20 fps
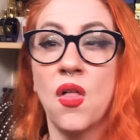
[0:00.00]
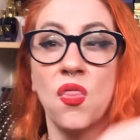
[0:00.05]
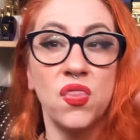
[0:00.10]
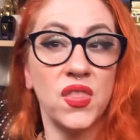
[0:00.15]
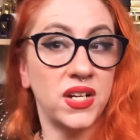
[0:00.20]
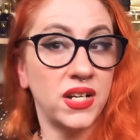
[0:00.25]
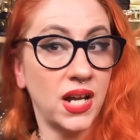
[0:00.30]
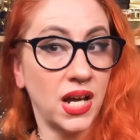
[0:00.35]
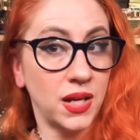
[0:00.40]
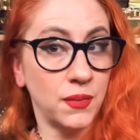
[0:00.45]

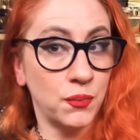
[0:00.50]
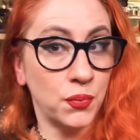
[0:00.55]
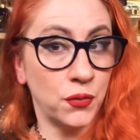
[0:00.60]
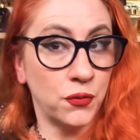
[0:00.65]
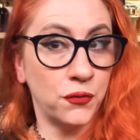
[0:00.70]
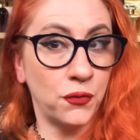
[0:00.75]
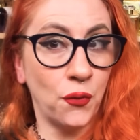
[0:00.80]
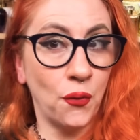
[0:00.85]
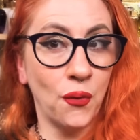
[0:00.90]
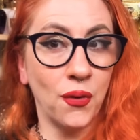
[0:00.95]
the night
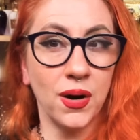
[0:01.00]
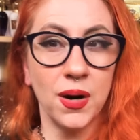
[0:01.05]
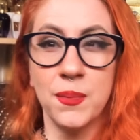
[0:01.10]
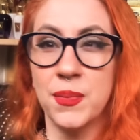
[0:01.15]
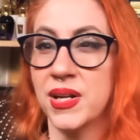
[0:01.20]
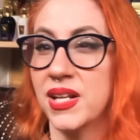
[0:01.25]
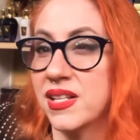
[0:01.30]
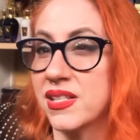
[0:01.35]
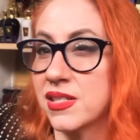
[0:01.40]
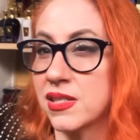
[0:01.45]
before,
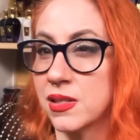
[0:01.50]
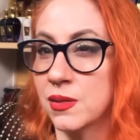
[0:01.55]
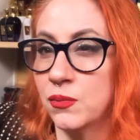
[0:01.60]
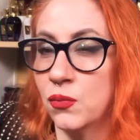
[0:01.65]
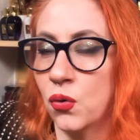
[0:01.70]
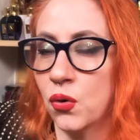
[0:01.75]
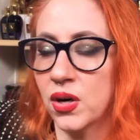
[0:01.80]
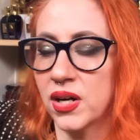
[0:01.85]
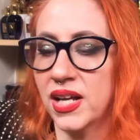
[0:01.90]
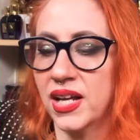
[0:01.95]
but it's the
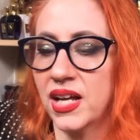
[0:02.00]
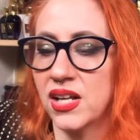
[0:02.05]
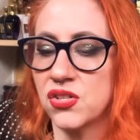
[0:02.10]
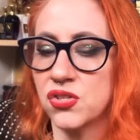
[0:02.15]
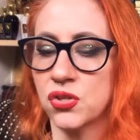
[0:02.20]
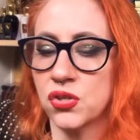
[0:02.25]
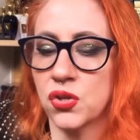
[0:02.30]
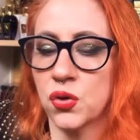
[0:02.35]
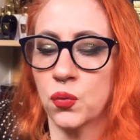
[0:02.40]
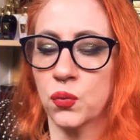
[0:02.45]
morning and
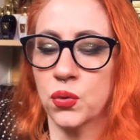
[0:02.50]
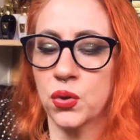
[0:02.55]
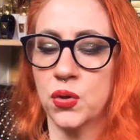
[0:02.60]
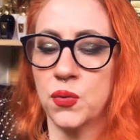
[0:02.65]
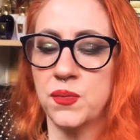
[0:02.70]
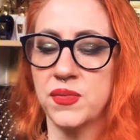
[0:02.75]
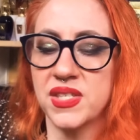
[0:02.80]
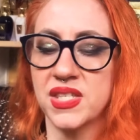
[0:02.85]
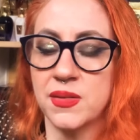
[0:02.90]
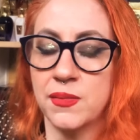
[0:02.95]
so the
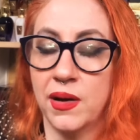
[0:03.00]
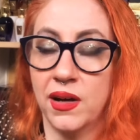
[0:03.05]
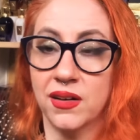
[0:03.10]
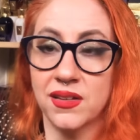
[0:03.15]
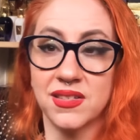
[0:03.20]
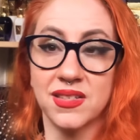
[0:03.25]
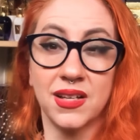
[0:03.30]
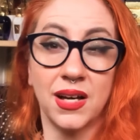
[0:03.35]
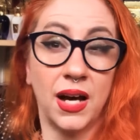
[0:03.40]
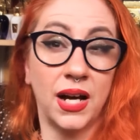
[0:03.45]
room
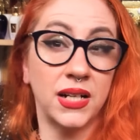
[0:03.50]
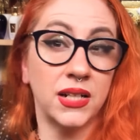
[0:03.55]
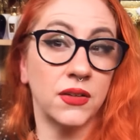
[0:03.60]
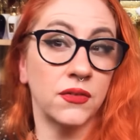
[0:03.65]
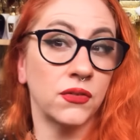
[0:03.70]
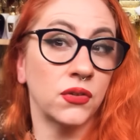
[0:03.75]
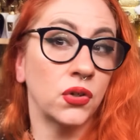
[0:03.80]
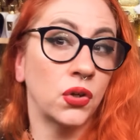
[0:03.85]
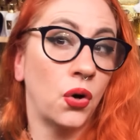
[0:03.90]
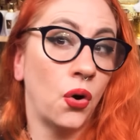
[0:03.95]
smells kind of
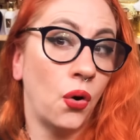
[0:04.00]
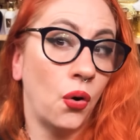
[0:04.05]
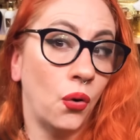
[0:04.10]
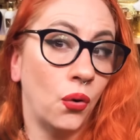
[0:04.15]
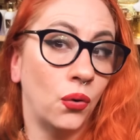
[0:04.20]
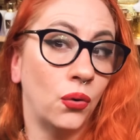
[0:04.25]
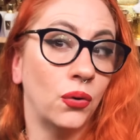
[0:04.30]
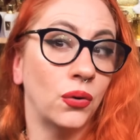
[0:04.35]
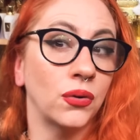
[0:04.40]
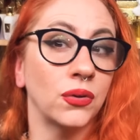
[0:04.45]

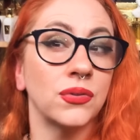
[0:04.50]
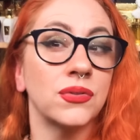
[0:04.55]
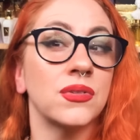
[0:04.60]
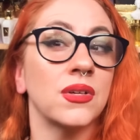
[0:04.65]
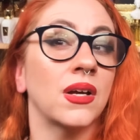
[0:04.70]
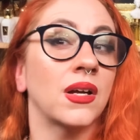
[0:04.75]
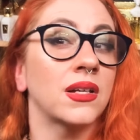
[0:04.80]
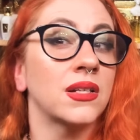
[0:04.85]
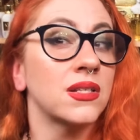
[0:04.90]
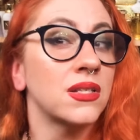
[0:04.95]
cold
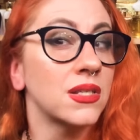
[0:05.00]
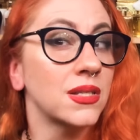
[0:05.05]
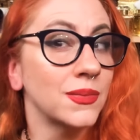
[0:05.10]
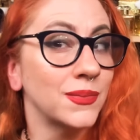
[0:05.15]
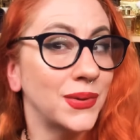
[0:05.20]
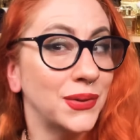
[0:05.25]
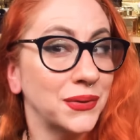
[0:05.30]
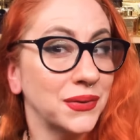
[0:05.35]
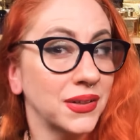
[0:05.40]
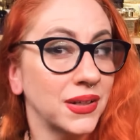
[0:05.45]
and
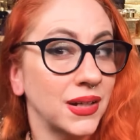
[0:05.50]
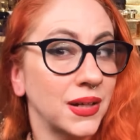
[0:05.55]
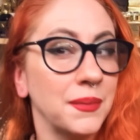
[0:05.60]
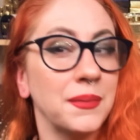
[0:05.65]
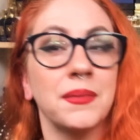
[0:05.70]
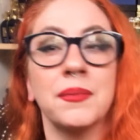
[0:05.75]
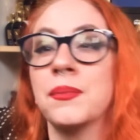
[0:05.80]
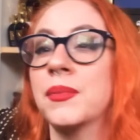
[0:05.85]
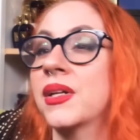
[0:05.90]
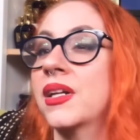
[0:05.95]
smoky
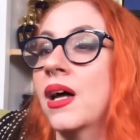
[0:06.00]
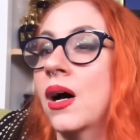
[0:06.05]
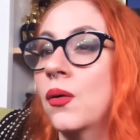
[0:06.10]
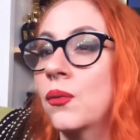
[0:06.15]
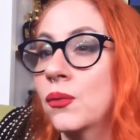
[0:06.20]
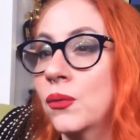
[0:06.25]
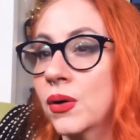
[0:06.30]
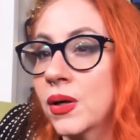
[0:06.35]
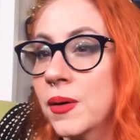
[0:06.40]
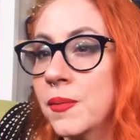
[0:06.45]
but not
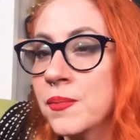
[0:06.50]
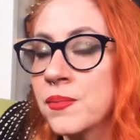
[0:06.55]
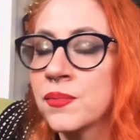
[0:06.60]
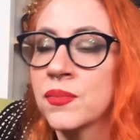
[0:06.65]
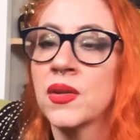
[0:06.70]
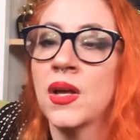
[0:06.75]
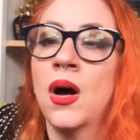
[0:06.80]
warm.